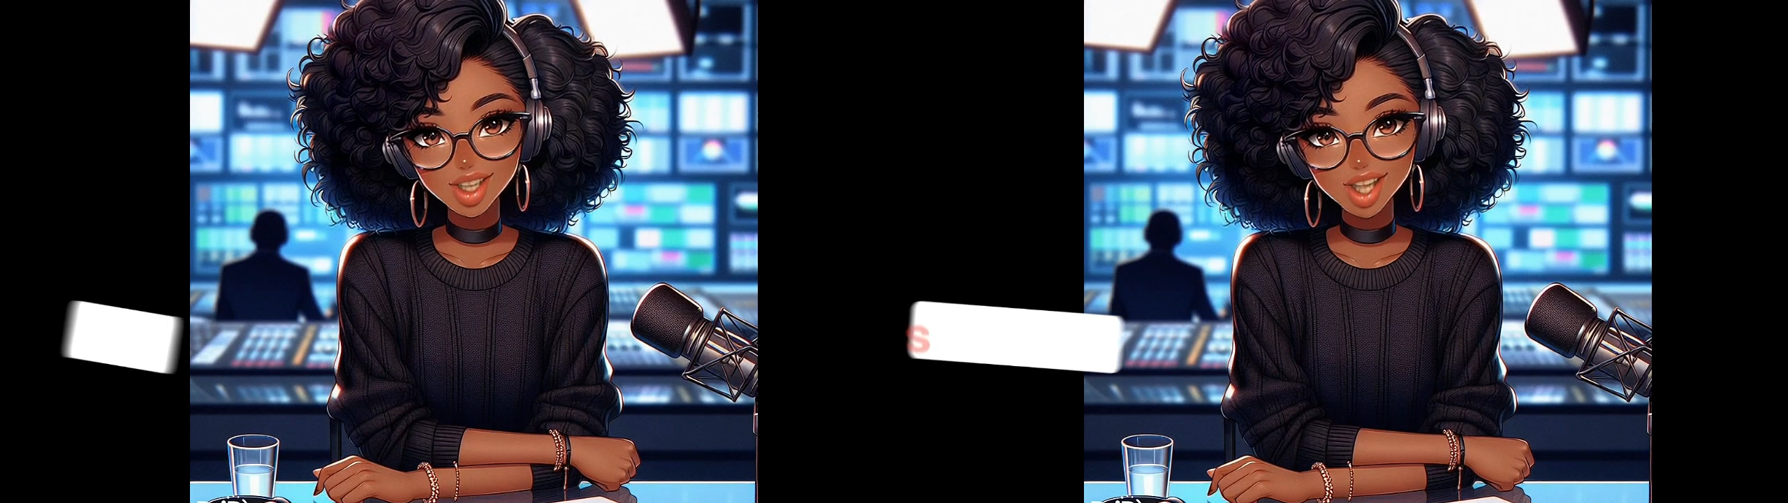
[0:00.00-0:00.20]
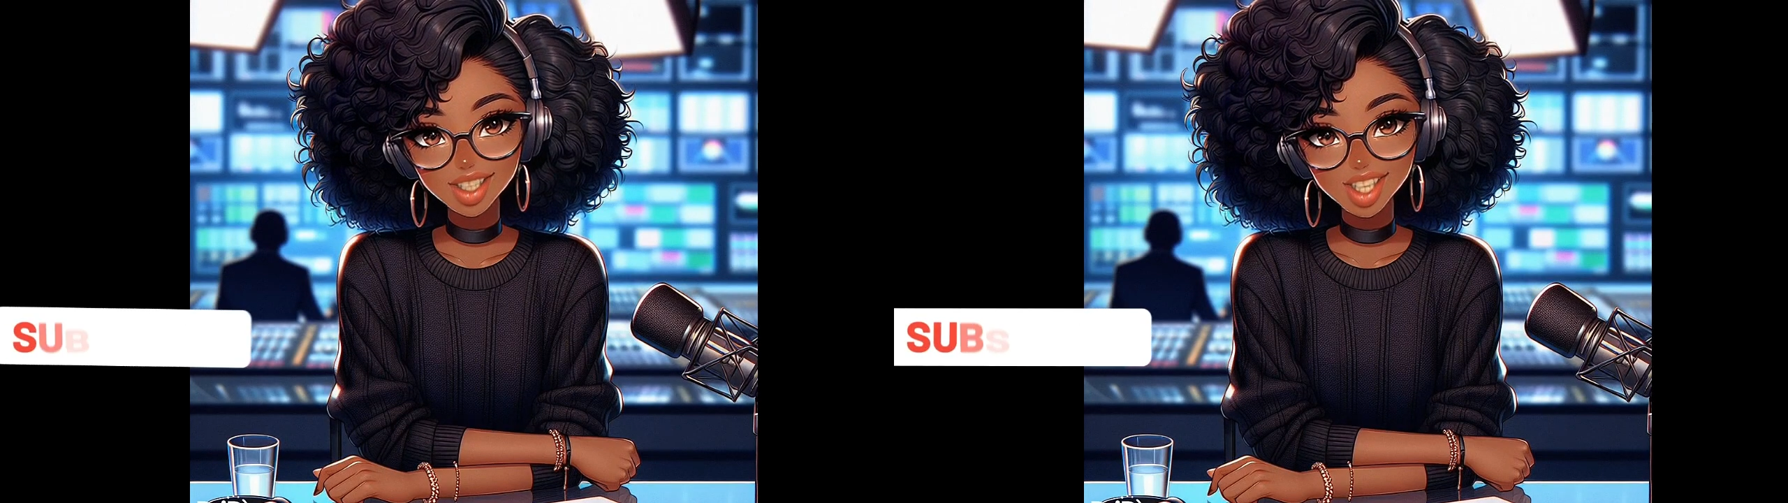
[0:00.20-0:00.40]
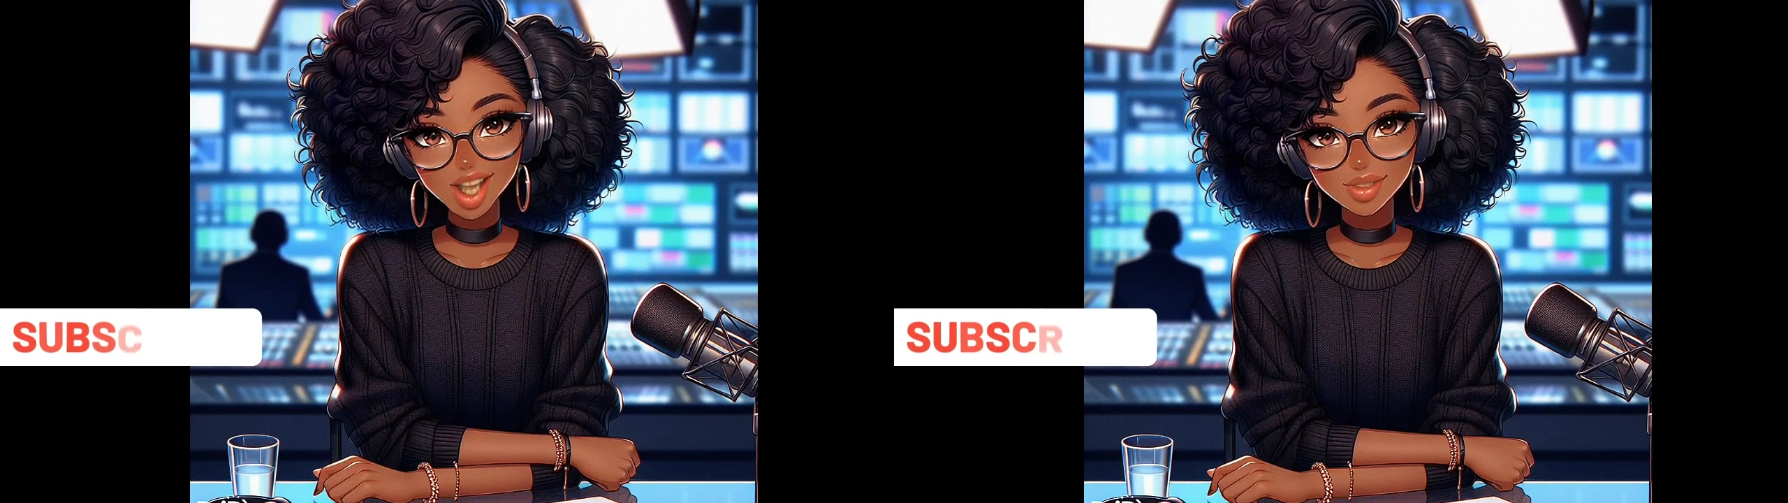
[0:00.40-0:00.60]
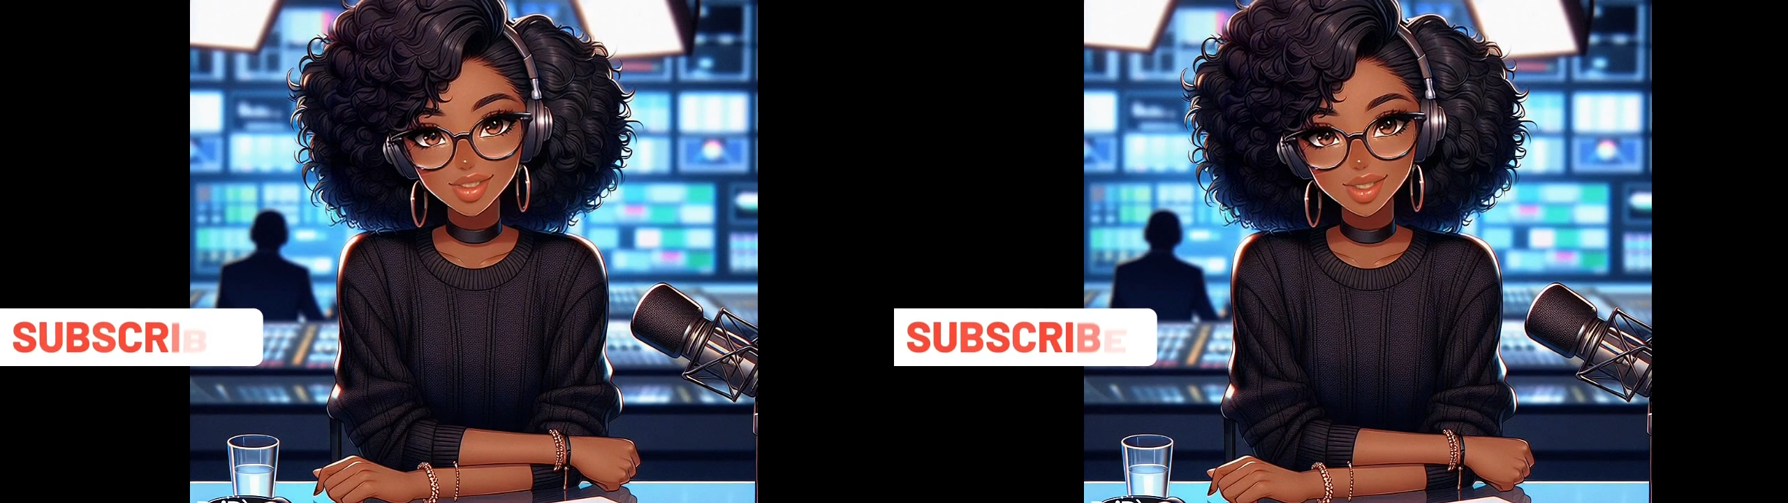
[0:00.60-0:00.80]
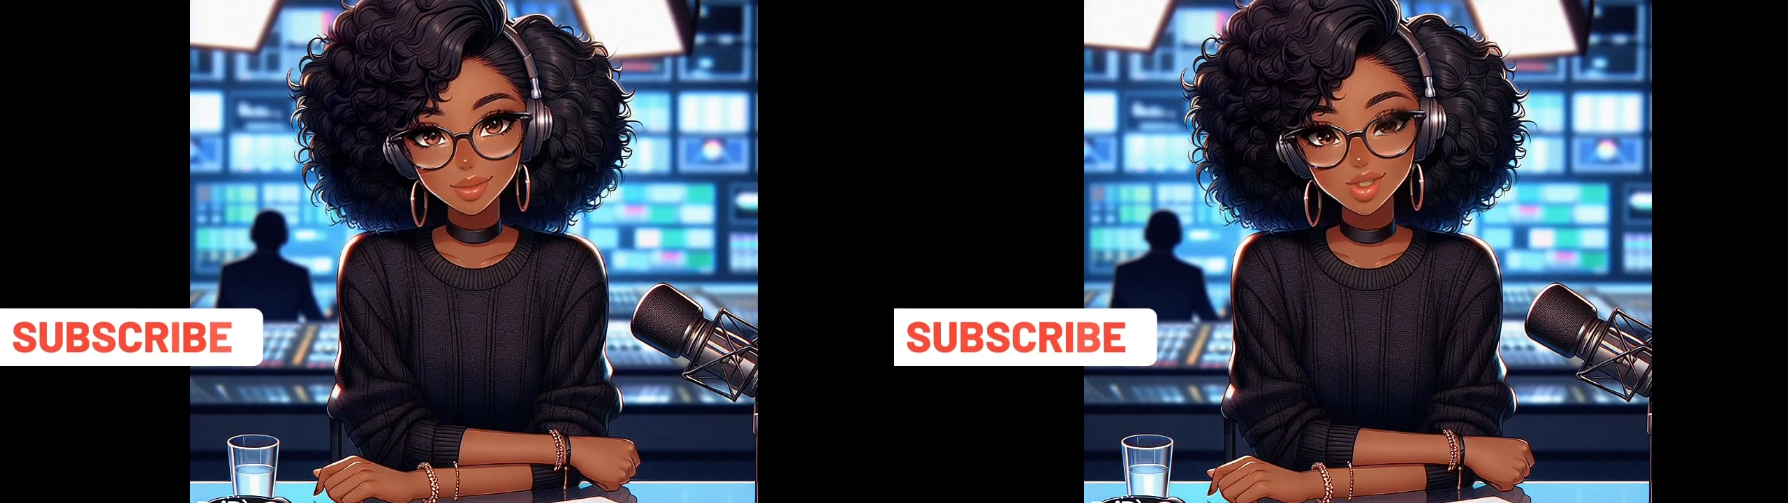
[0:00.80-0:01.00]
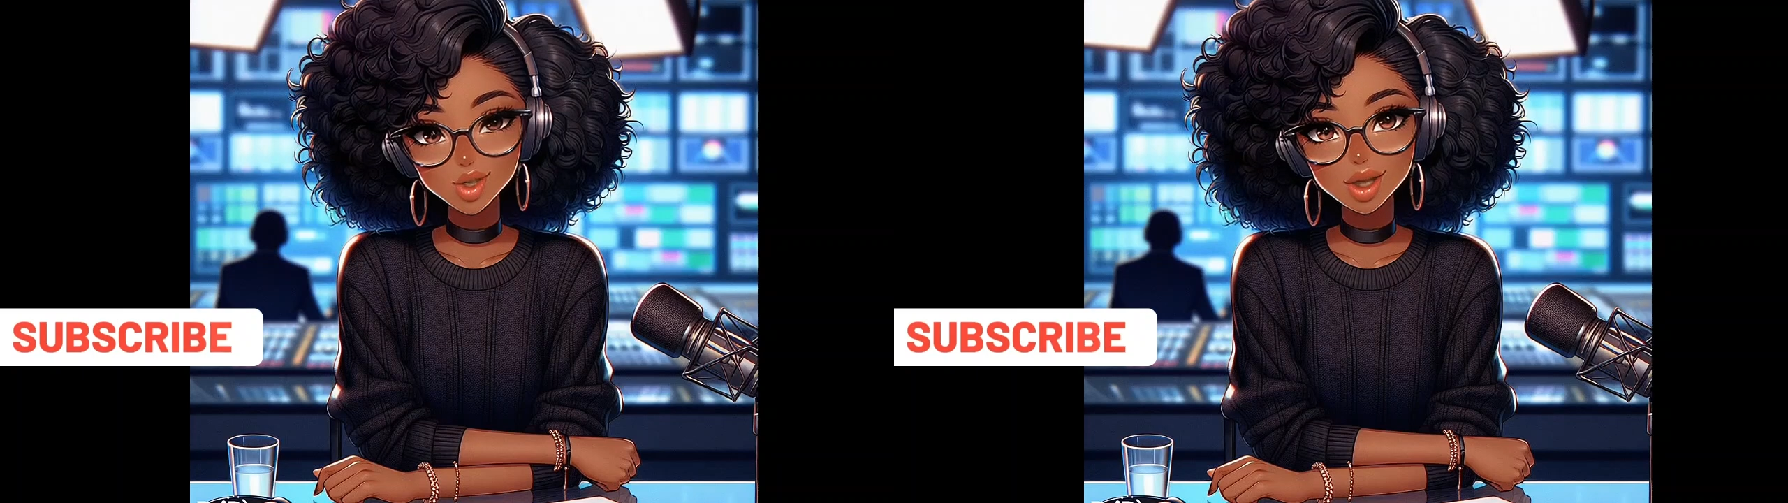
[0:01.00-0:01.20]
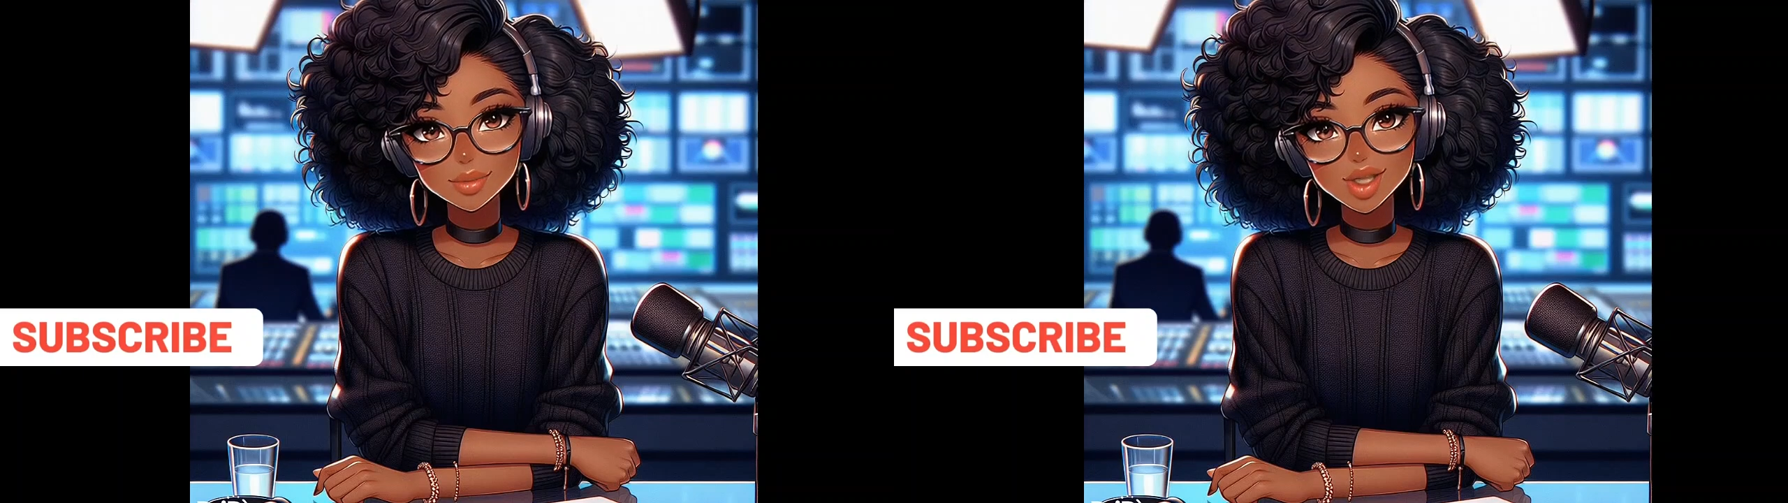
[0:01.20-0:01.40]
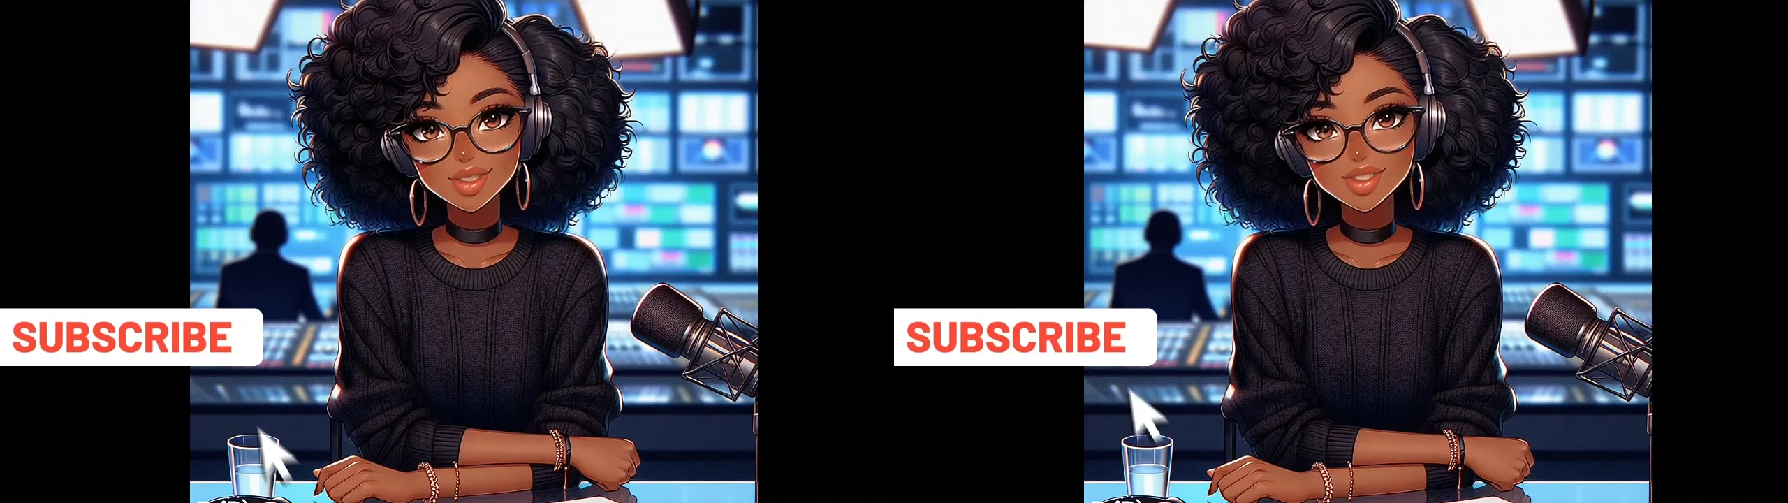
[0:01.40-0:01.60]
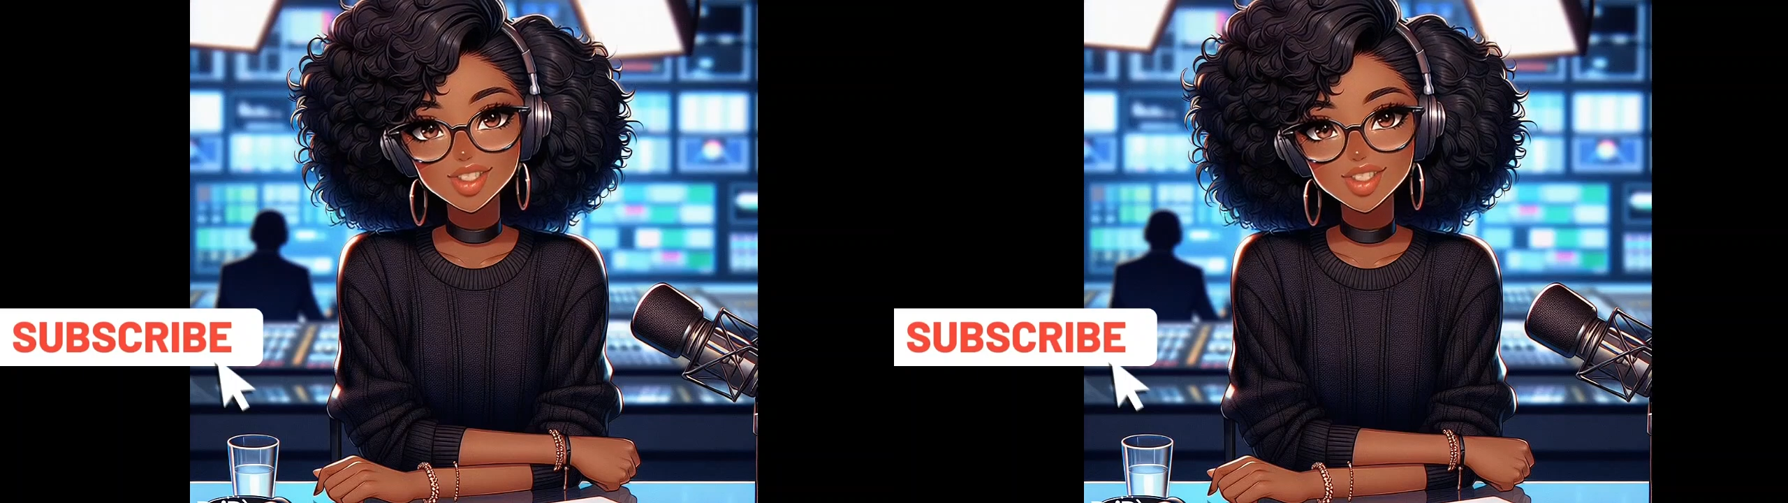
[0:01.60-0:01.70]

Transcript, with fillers: click on the subscribe button